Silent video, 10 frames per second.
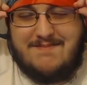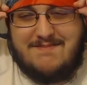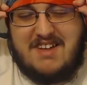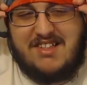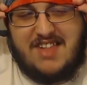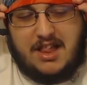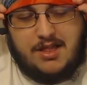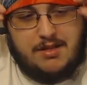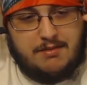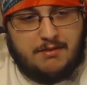Because
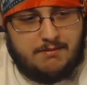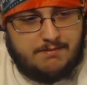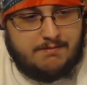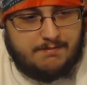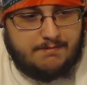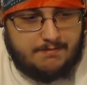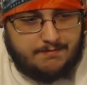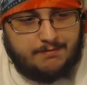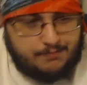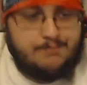that's
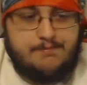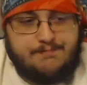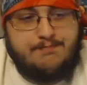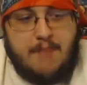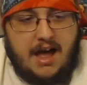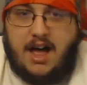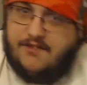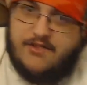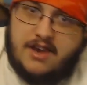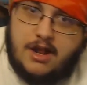my
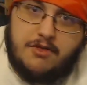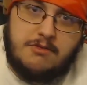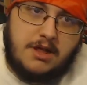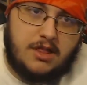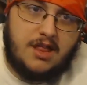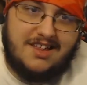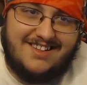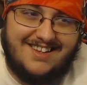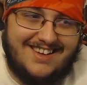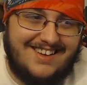life for the next 3 months.
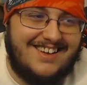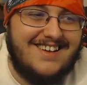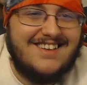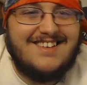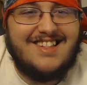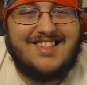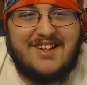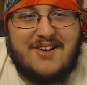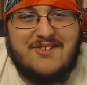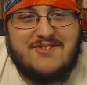
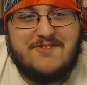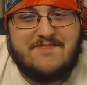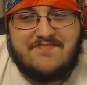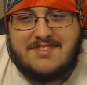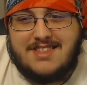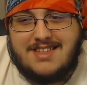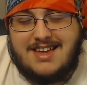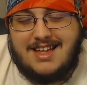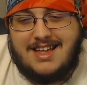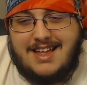So,
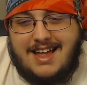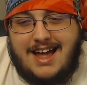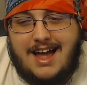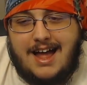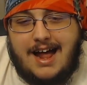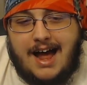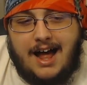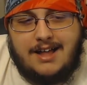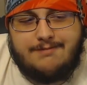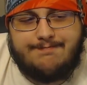
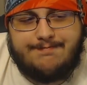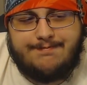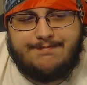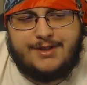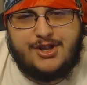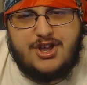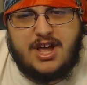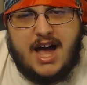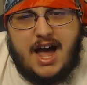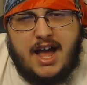I'll see you
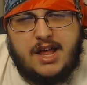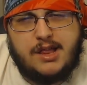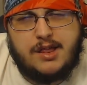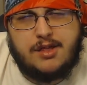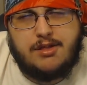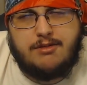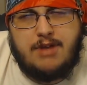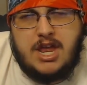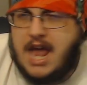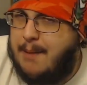guys
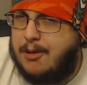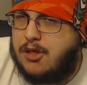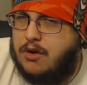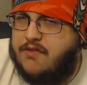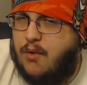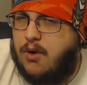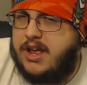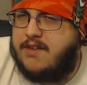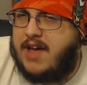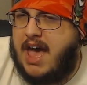in episode
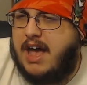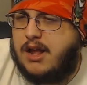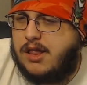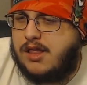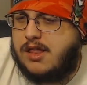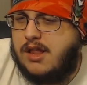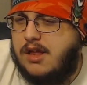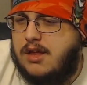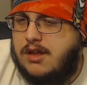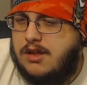40 of X
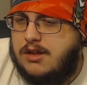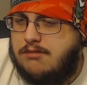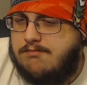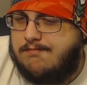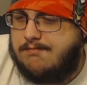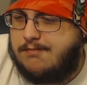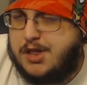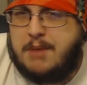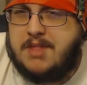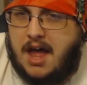
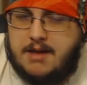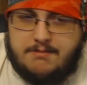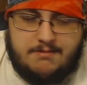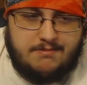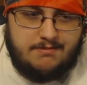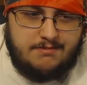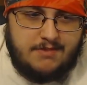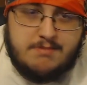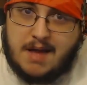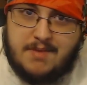sometime.
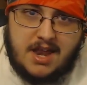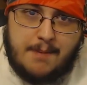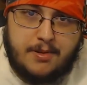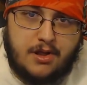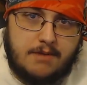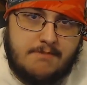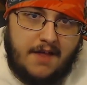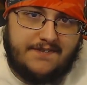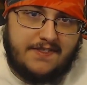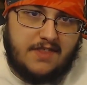It might be an episode a
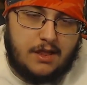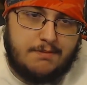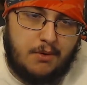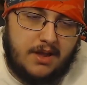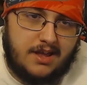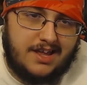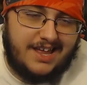month at this point.